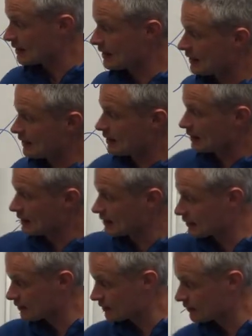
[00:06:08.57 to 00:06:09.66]
again, and it
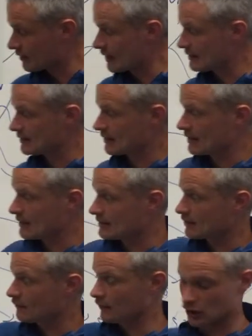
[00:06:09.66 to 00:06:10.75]
creates these
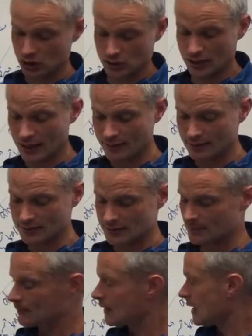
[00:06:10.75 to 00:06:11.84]
convection
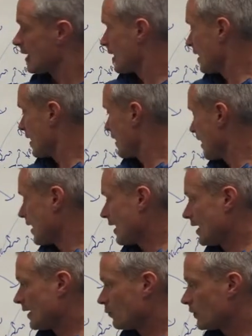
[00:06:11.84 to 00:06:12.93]
currents.
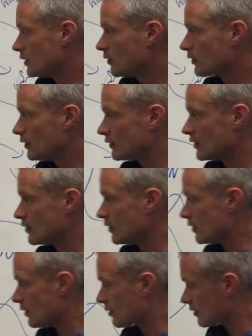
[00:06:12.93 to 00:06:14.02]
And when you look at
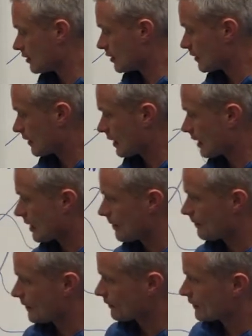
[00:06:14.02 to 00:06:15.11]
the Earth,
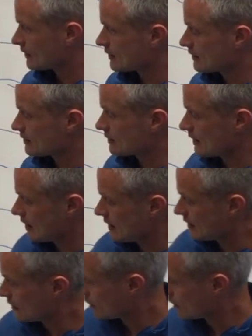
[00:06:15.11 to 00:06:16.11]
if this is the